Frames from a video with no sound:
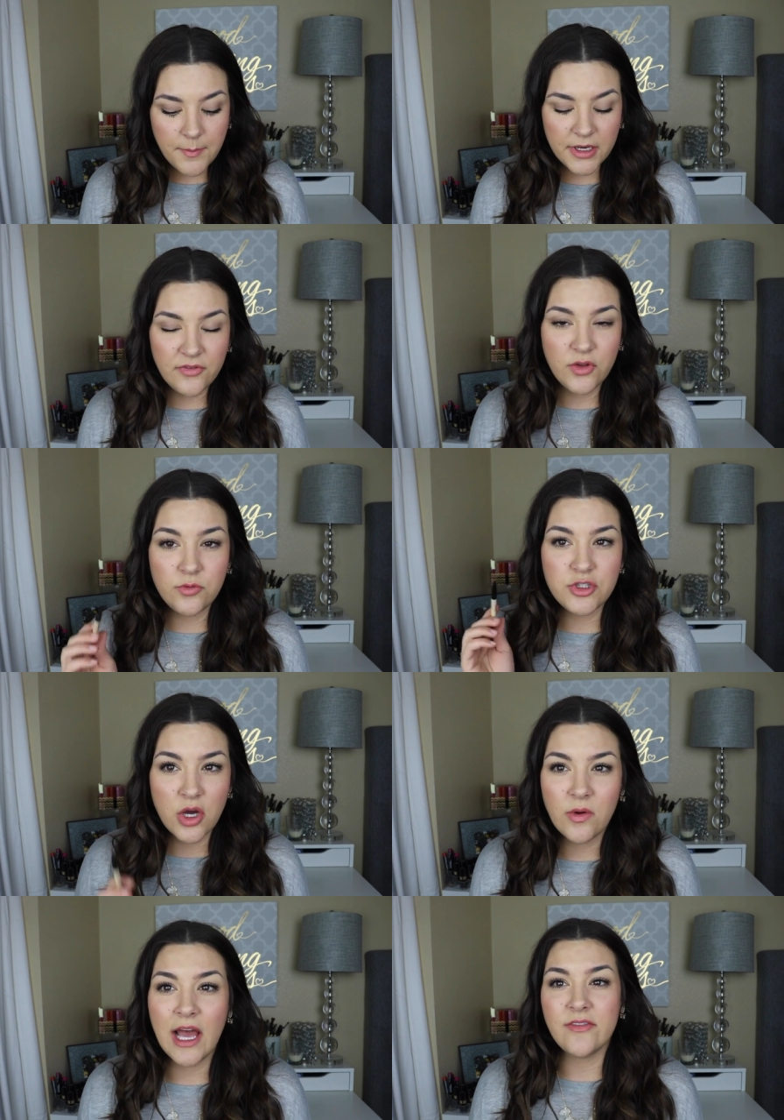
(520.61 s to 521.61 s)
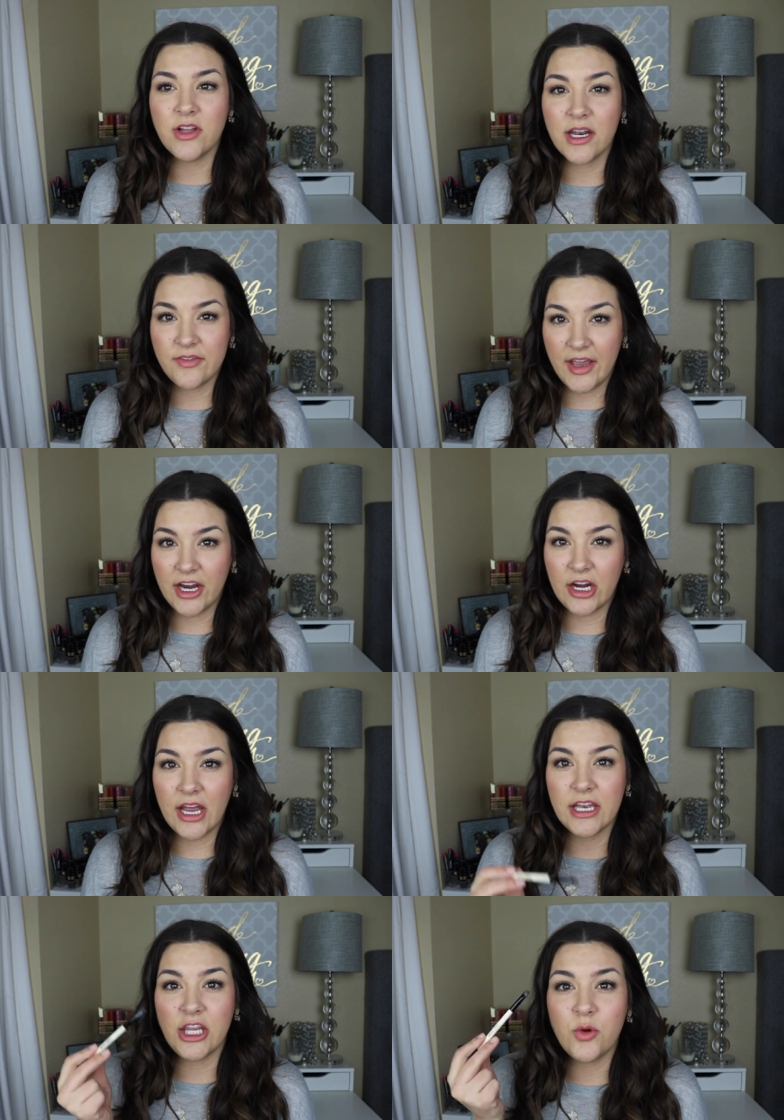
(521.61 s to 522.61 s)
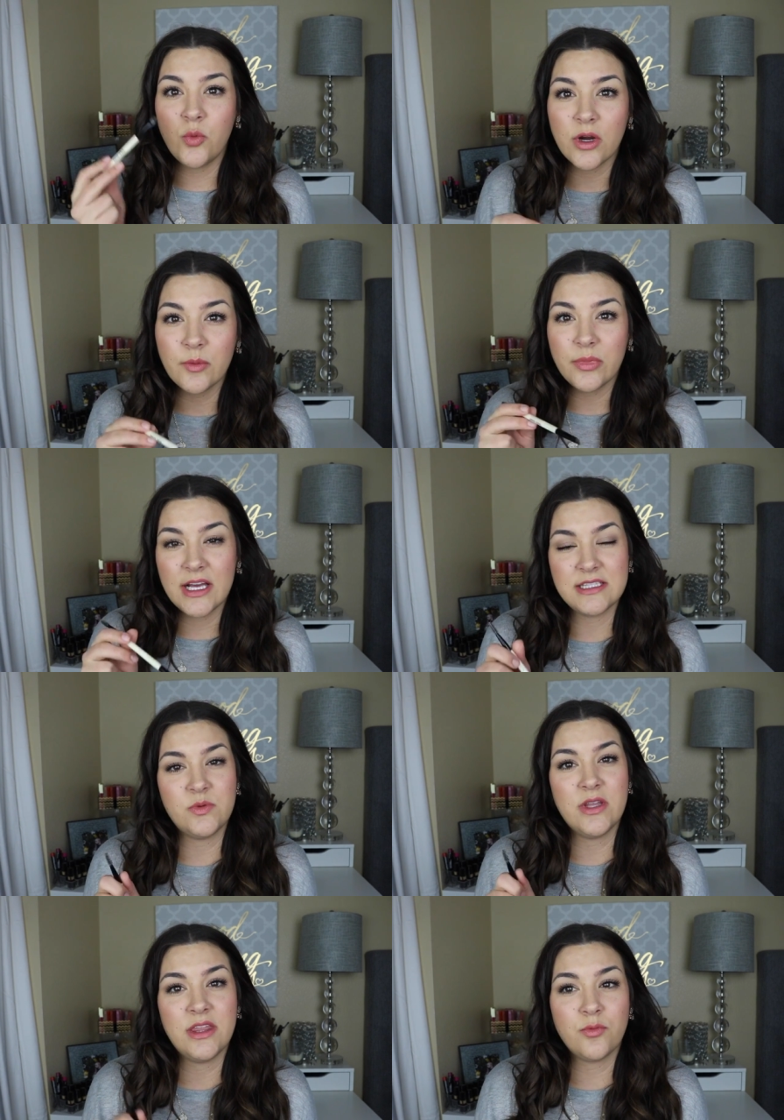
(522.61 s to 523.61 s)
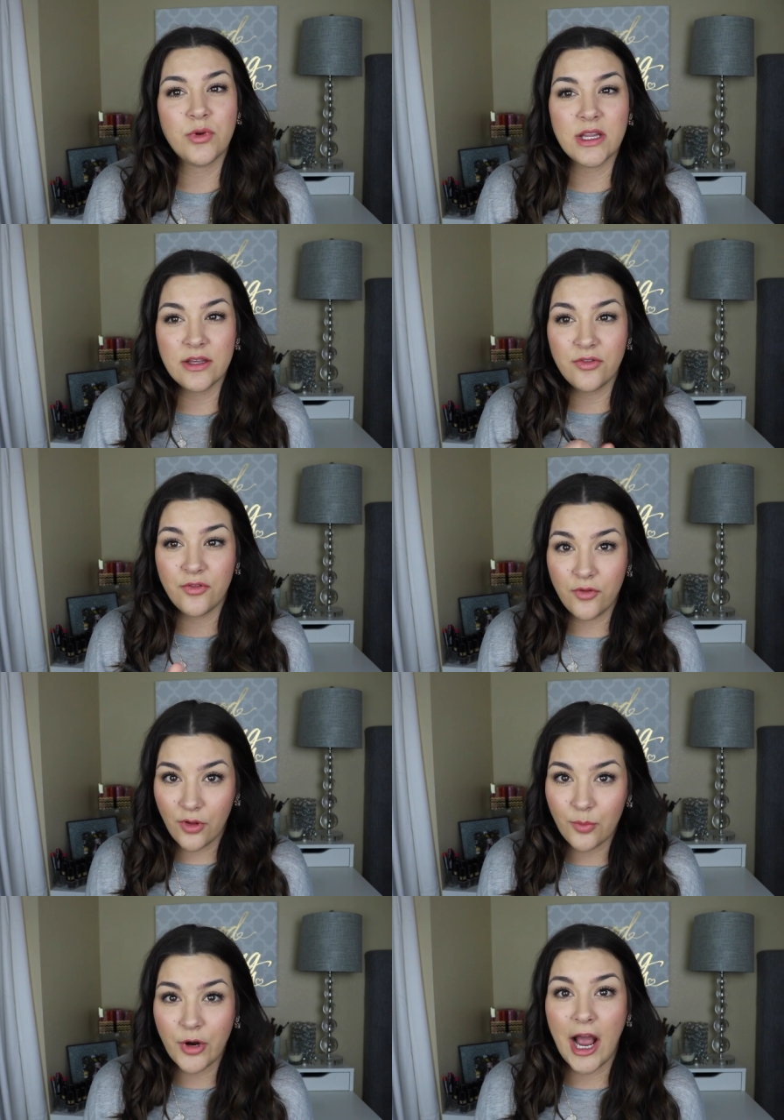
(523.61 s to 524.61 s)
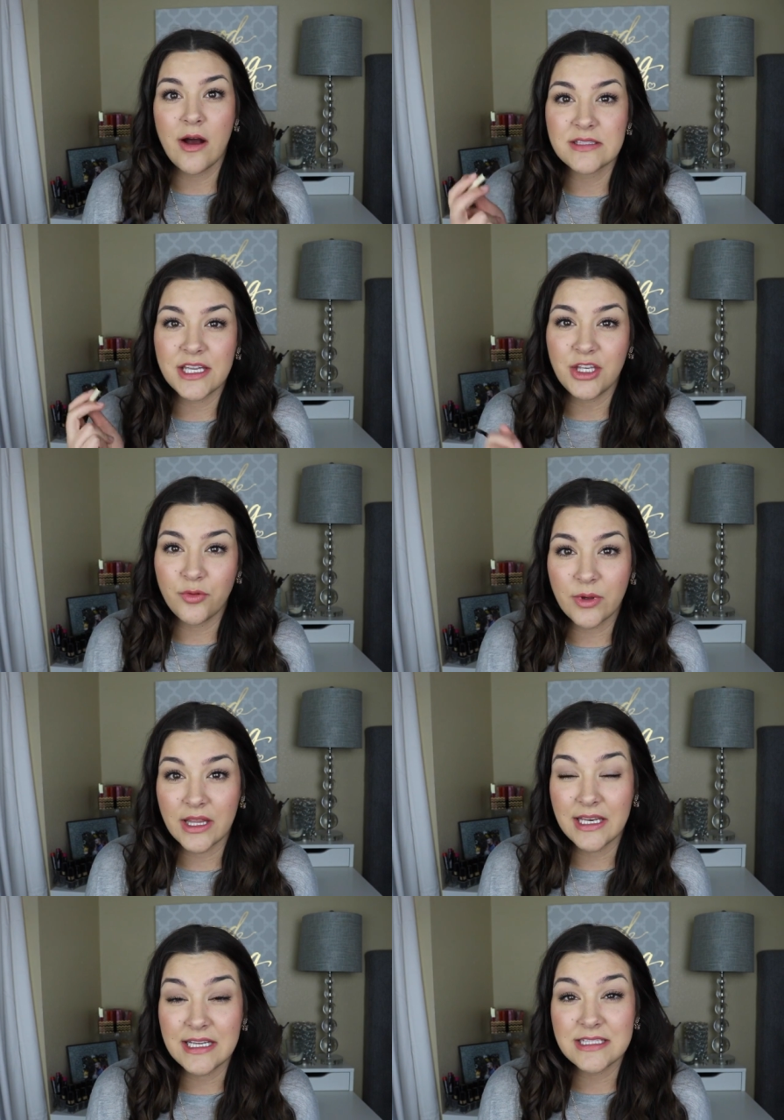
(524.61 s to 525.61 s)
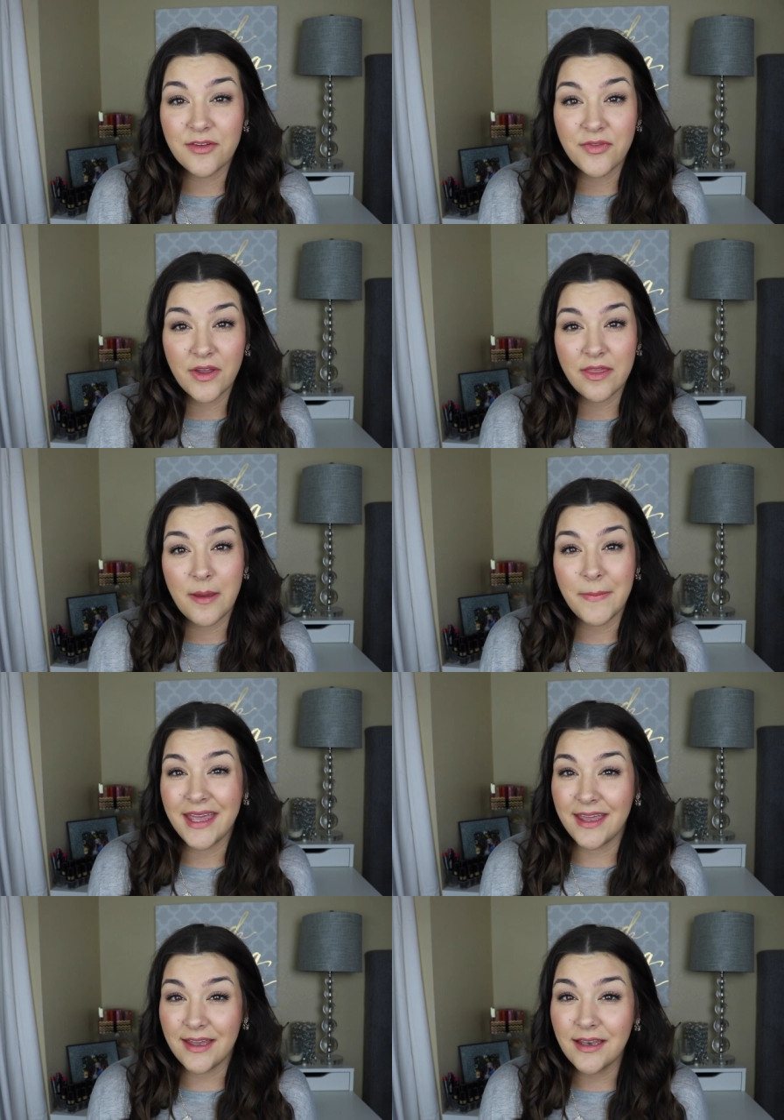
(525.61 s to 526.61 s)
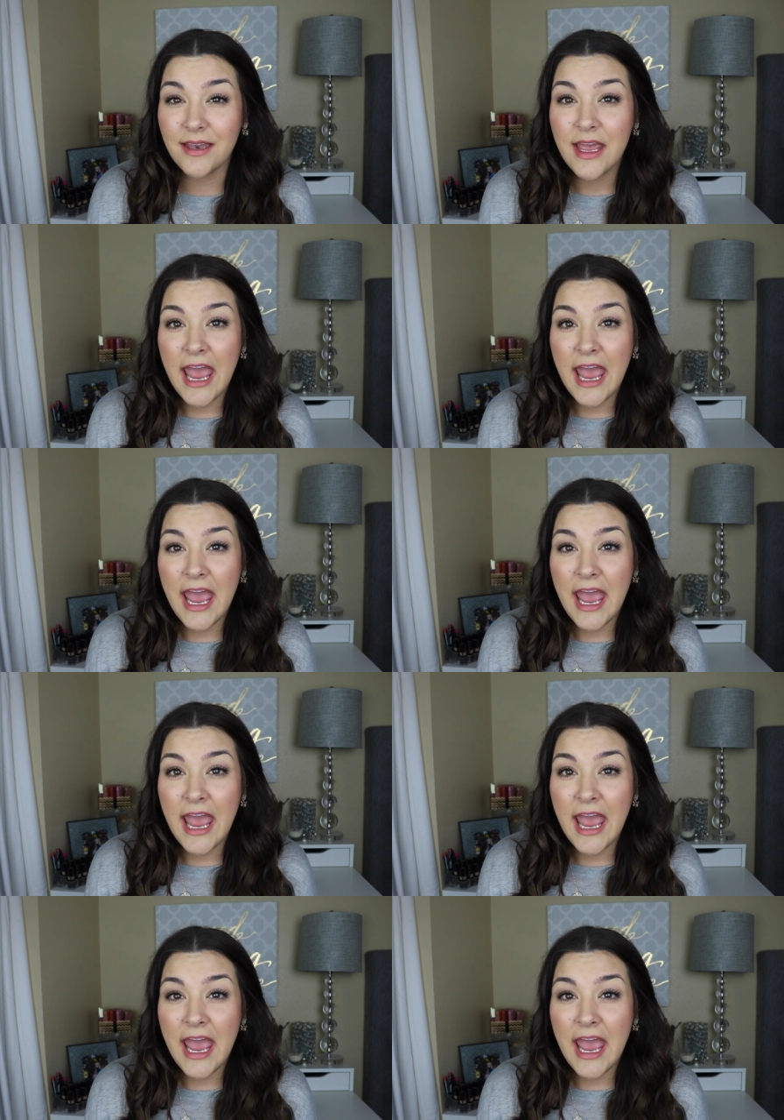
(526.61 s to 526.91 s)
But if you don't have a lot of hair and you weren't blessed with really full brows and you really need to fill them in